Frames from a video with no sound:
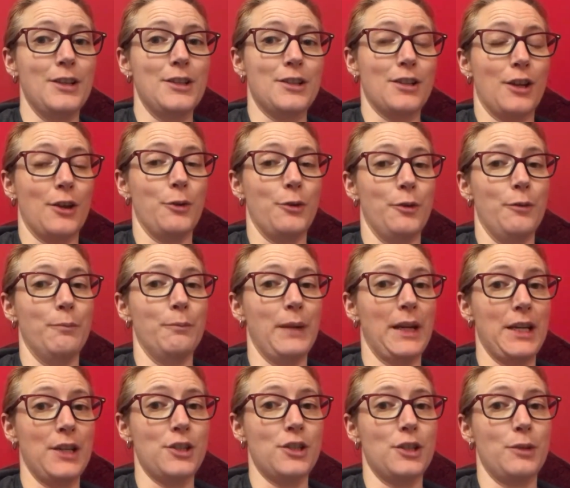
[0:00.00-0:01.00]
So
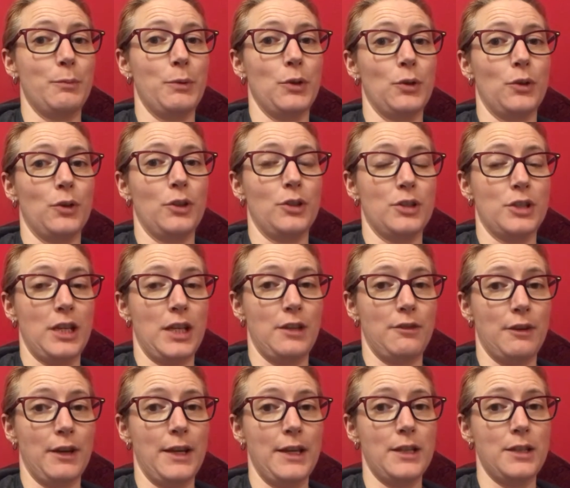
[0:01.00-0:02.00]
managed to book
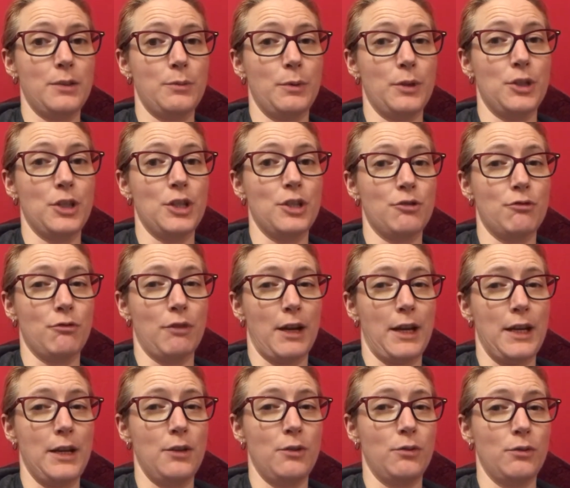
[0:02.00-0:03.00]
T-Rex, which is great,